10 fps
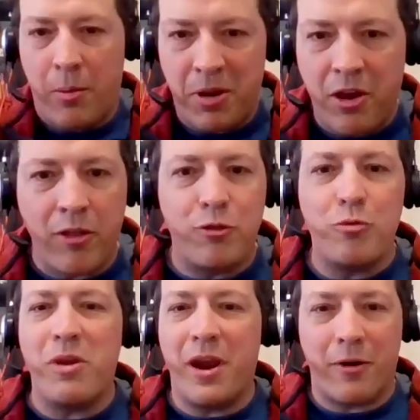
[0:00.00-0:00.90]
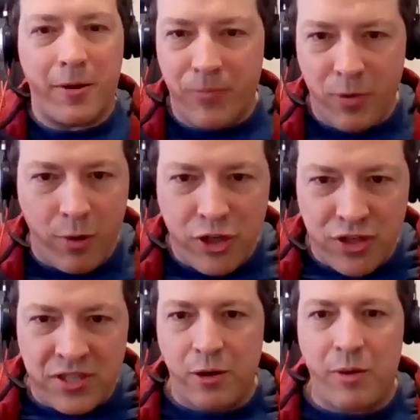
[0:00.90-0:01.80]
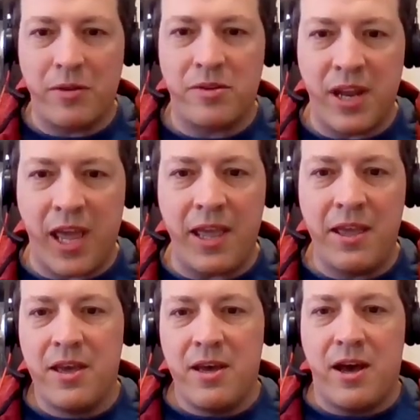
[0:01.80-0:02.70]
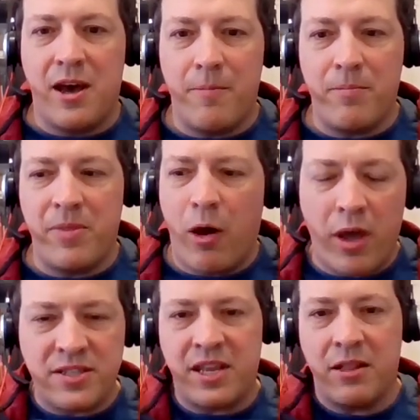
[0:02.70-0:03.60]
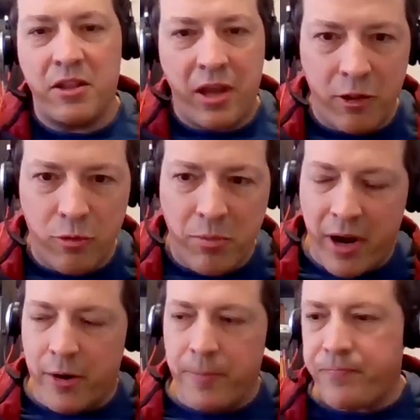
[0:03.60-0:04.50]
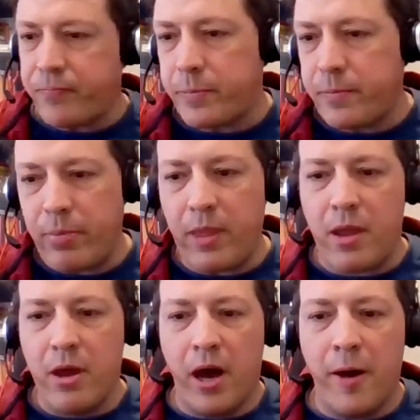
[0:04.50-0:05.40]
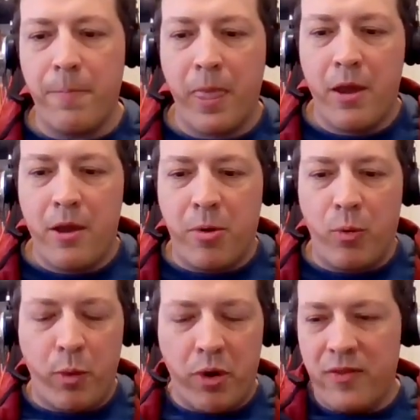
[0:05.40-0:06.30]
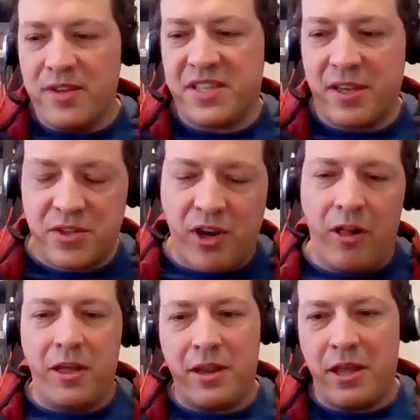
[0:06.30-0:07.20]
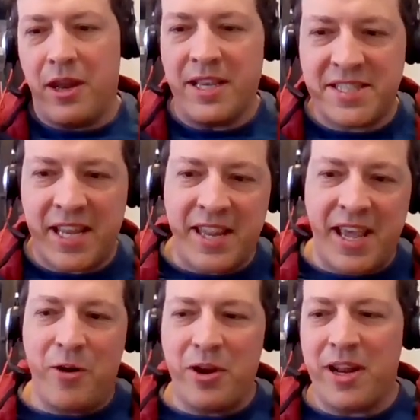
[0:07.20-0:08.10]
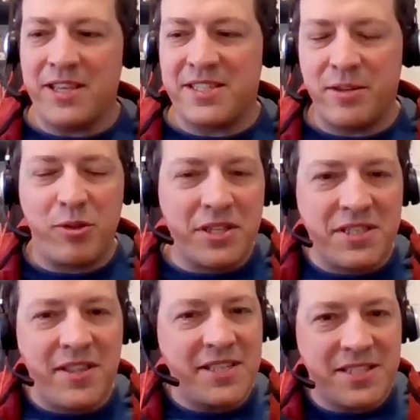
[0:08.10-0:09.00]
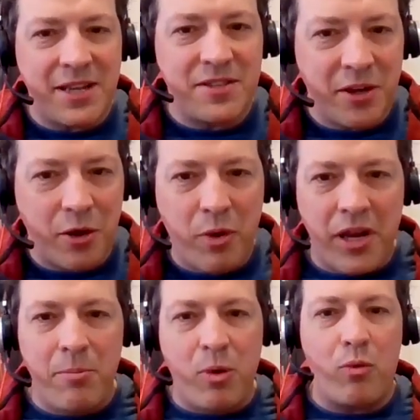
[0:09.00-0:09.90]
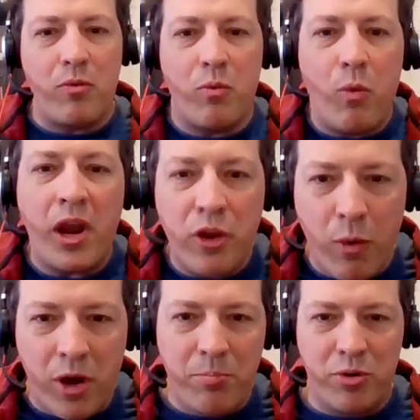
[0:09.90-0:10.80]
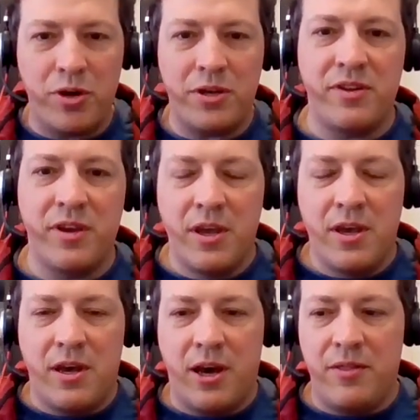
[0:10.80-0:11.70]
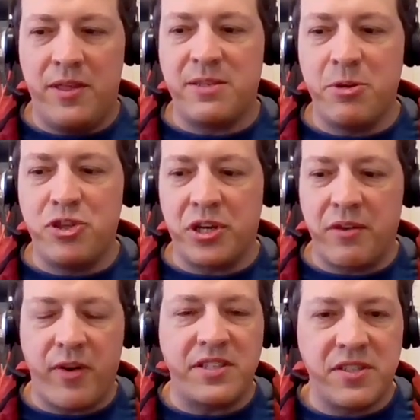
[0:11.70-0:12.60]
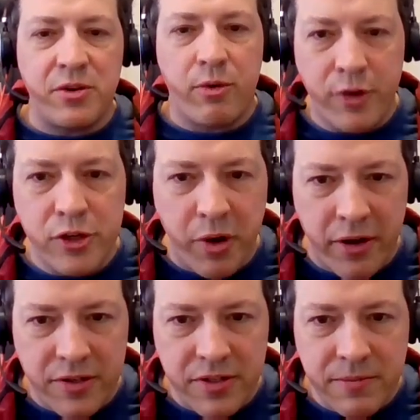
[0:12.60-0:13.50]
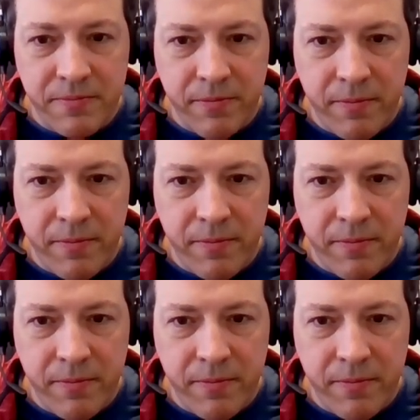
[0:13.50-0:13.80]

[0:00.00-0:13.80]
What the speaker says: company called Luminera, which is still around today, now as Teledyne Luminera. But we went on this sales call, and I sat down and I said, well, listen, that sounds like a great idea, but why do you want to put these imaging devices in refrigerators?